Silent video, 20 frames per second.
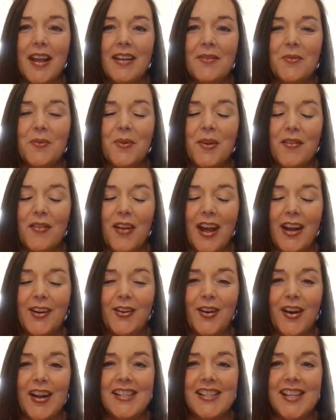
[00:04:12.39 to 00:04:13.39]
and we've had
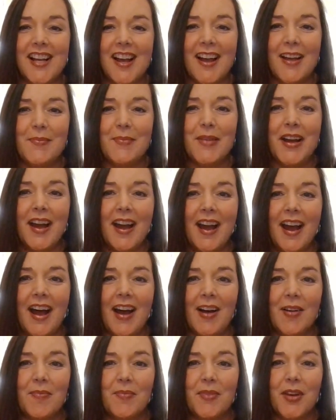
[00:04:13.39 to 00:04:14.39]
a great time
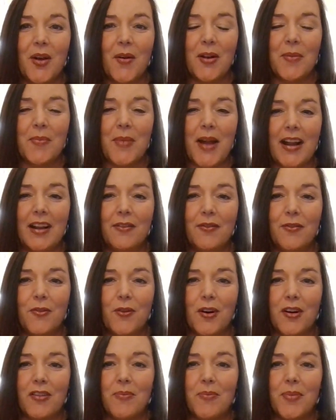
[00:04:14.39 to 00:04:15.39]
um, going back and
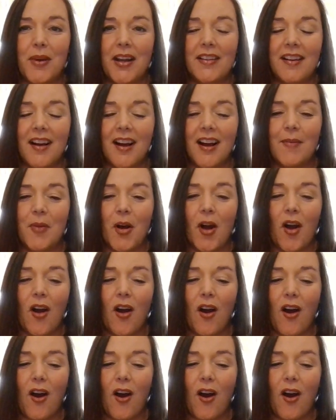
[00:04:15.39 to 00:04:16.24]
forth, but um,